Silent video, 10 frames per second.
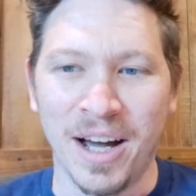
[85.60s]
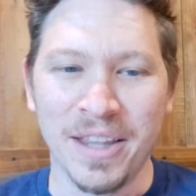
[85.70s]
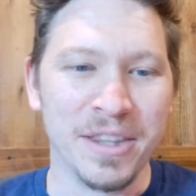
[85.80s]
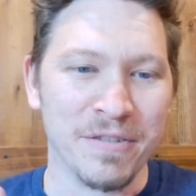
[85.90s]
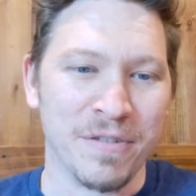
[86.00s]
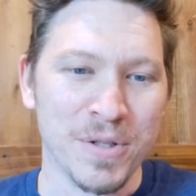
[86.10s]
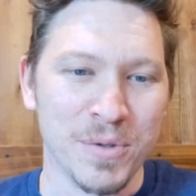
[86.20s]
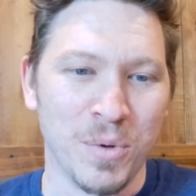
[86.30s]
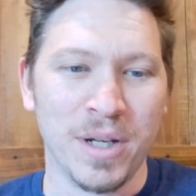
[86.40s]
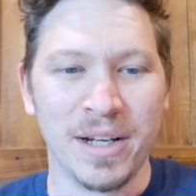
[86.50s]
than the
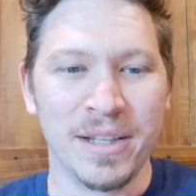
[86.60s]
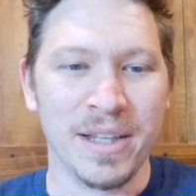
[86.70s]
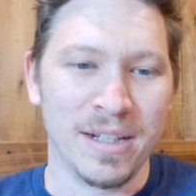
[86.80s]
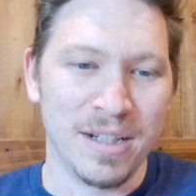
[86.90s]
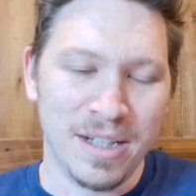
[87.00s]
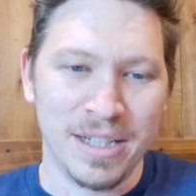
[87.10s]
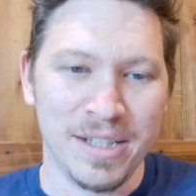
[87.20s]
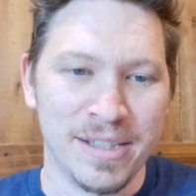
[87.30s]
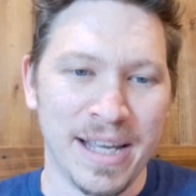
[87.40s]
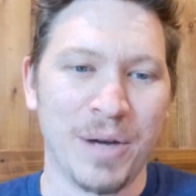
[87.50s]
first one. And then
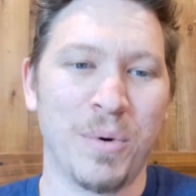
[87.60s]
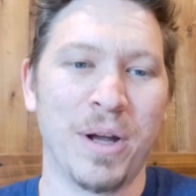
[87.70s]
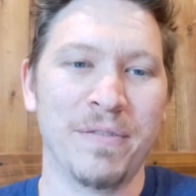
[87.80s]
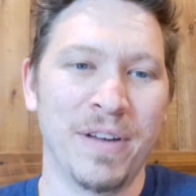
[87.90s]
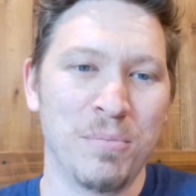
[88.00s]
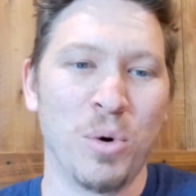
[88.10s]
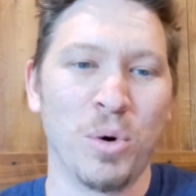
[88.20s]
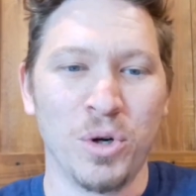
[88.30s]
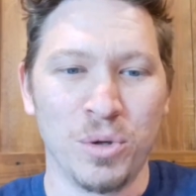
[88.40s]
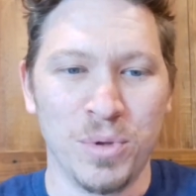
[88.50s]
the second one felt
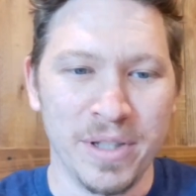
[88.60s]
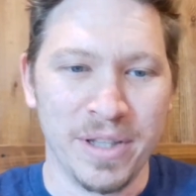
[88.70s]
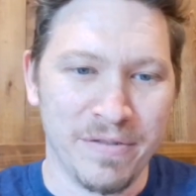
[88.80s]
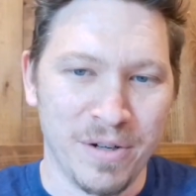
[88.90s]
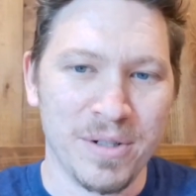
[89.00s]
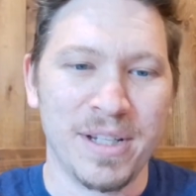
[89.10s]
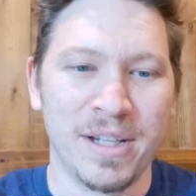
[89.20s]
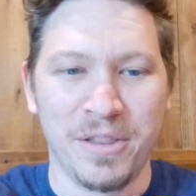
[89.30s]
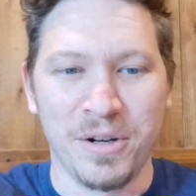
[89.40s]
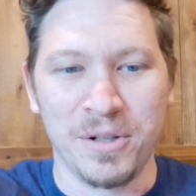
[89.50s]
more normal than the first,
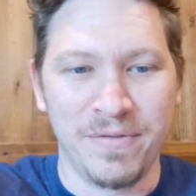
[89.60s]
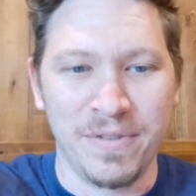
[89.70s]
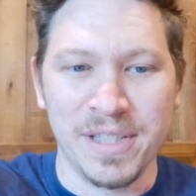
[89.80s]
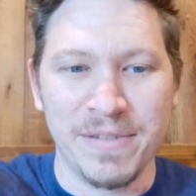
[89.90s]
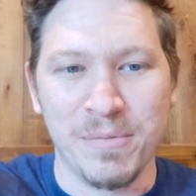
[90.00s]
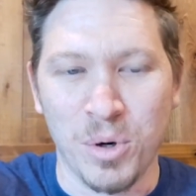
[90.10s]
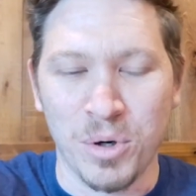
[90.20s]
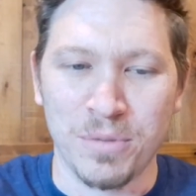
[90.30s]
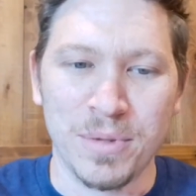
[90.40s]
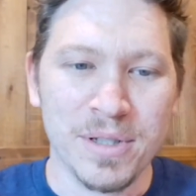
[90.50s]
and the third feels even more
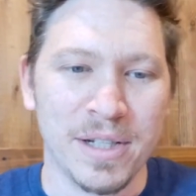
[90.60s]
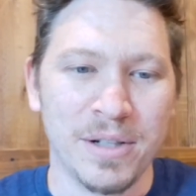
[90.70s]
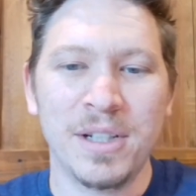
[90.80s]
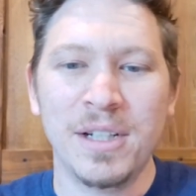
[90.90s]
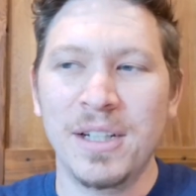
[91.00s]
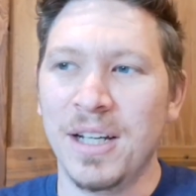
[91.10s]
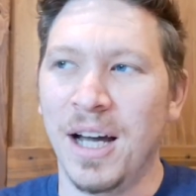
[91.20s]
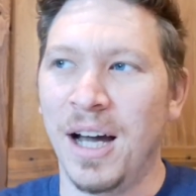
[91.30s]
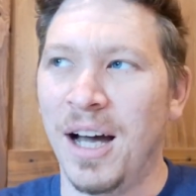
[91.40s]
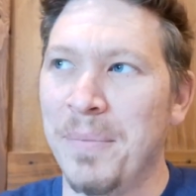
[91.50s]
normal. So,
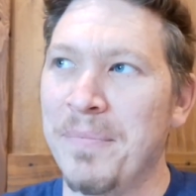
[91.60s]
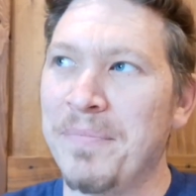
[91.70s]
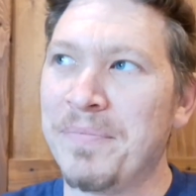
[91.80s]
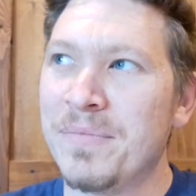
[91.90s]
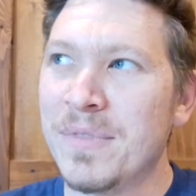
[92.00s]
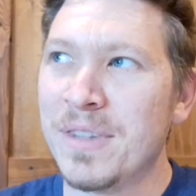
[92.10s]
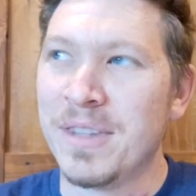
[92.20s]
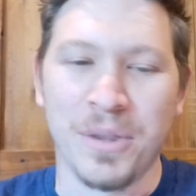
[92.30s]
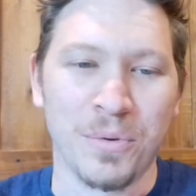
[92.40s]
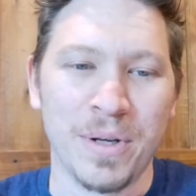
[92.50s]

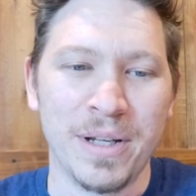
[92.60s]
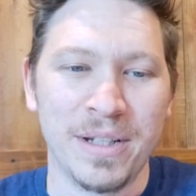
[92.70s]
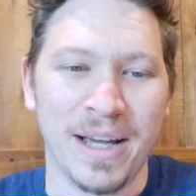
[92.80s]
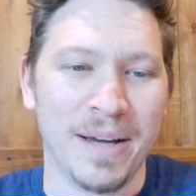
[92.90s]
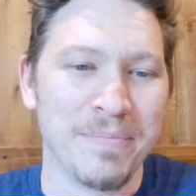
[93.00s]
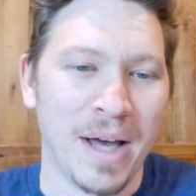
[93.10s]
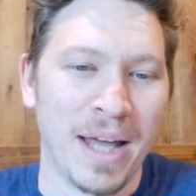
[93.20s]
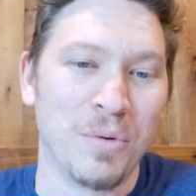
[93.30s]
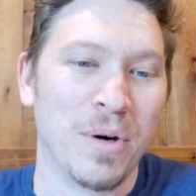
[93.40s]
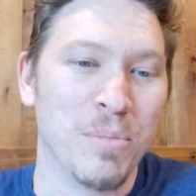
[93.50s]
3, yeah, I
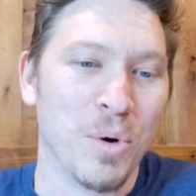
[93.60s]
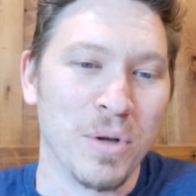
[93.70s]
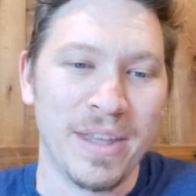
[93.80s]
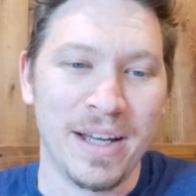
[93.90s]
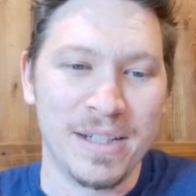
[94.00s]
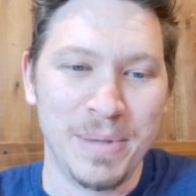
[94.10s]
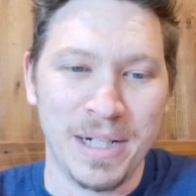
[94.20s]
don't want more than that, to be